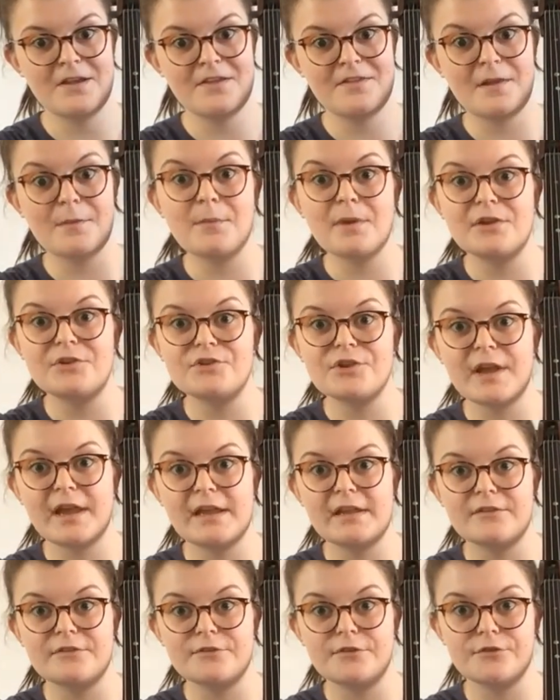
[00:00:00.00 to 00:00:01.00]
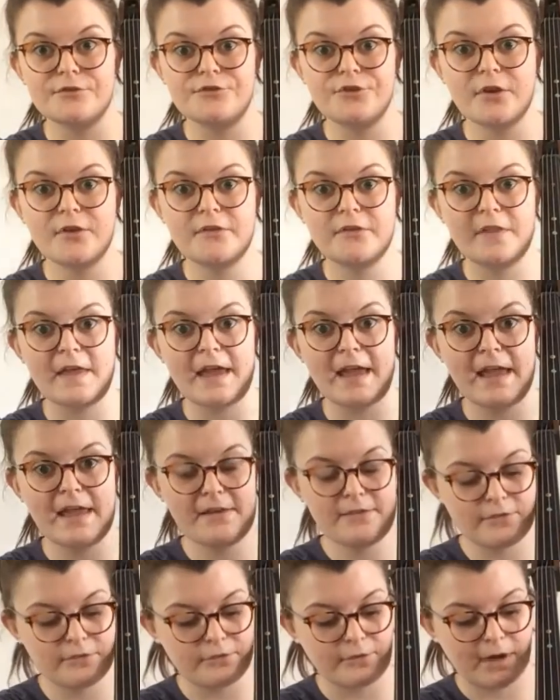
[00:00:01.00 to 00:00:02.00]
Then we change to just the A
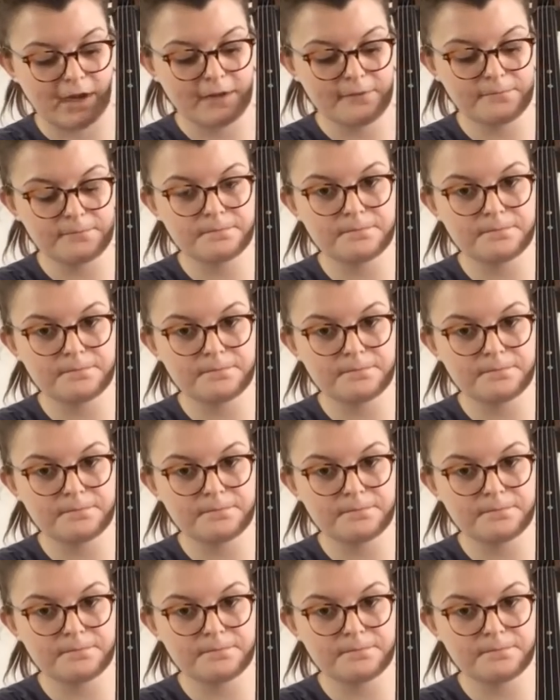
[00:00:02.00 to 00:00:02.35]
string.